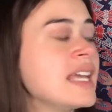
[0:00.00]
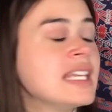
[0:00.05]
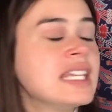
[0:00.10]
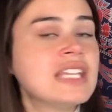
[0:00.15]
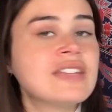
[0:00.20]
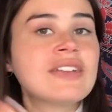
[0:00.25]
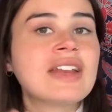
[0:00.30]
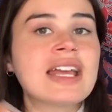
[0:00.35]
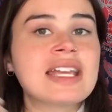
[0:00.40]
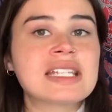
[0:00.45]

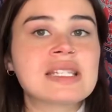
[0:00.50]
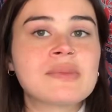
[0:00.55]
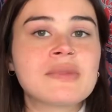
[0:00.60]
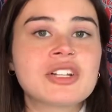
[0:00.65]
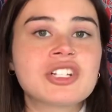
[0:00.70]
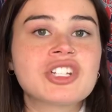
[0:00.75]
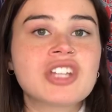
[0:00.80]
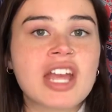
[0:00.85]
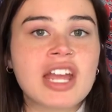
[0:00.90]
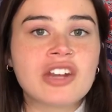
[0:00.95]
give it as
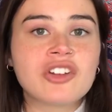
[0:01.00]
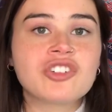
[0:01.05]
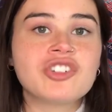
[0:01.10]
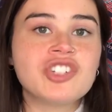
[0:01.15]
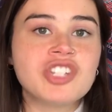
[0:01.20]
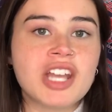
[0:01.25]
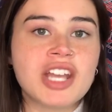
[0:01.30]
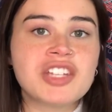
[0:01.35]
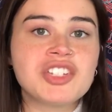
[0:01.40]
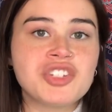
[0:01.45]
much
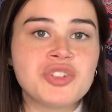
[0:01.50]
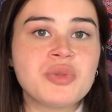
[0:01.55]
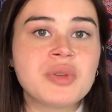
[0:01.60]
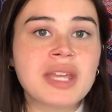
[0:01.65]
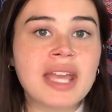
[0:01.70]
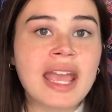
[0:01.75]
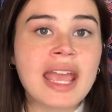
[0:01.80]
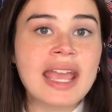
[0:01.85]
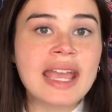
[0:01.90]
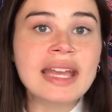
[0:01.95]
energy as you
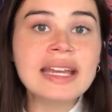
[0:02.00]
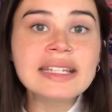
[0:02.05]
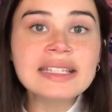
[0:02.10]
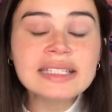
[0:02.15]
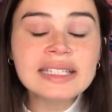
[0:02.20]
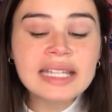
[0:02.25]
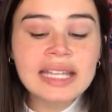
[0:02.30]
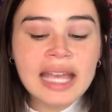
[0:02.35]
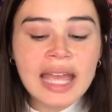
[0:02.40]
can